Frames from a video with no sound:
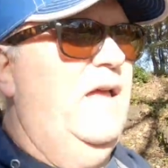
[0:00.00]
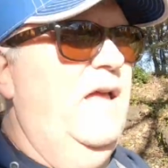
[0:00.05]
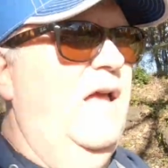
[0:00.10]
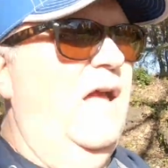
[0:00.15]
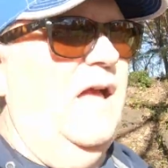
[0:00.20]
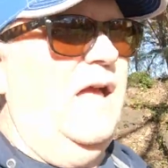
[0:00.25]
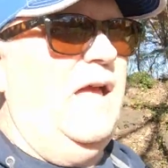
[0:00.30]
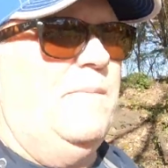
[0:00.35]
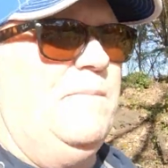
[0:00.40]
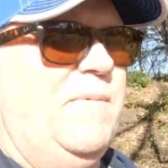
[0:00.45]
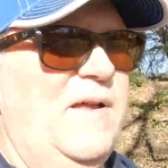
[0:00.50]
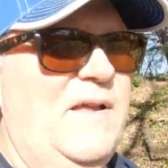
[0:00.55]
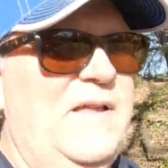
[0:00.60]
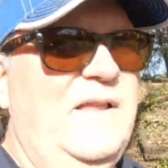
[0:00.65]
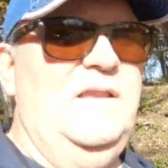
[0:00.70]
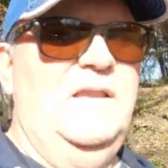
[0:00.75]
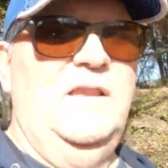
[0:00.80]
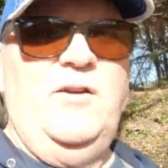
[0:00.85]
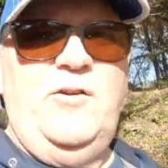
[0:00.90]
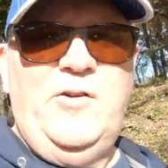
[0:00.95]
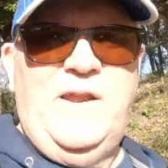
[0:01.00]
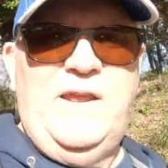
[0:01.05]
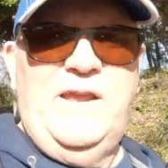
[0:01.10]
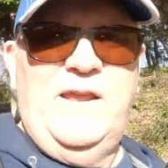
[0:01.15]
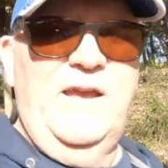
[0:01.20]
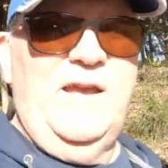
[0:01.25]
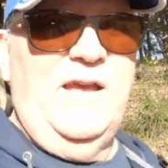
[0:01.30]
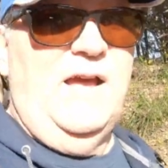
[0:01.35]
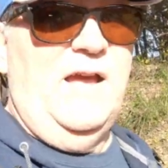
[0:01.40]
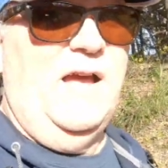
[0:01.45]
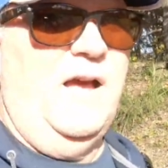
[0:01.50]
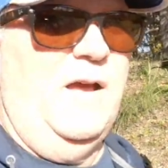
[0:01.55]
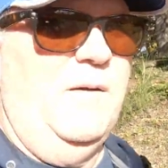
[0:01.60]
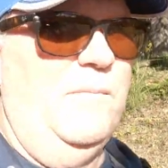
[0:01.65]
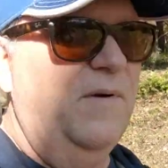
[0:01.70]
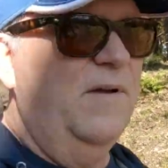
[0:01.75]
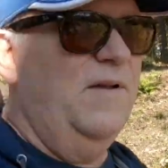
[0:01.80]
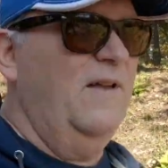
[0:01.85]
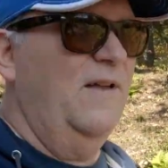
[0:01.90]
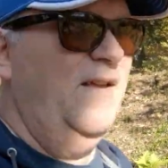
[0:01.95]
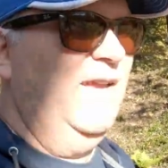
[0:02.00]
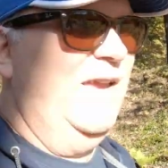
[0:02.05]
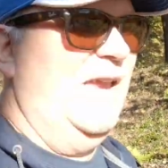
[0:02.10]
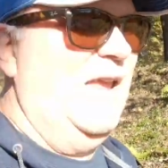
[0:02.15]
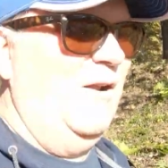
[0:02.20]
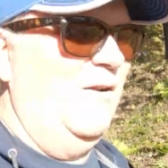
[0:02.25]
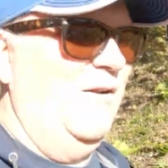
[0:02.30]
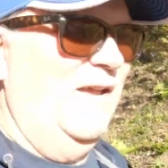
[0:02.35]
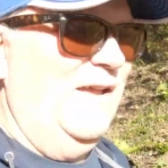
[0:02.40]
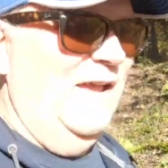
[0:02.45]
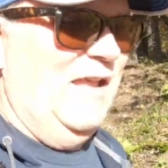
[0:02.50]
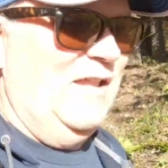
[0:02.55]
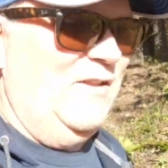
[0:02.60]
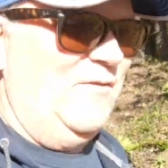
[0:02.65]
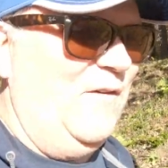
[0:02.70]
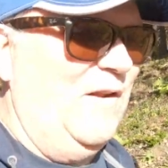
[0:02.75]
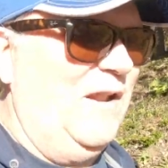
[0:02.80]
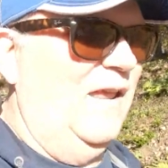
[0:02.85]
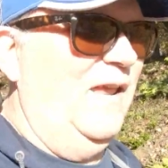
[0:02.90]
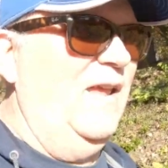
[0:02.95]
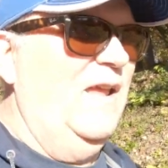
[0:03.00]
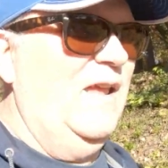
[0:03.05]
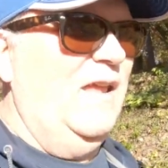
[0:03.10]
I'm learning. It's funny.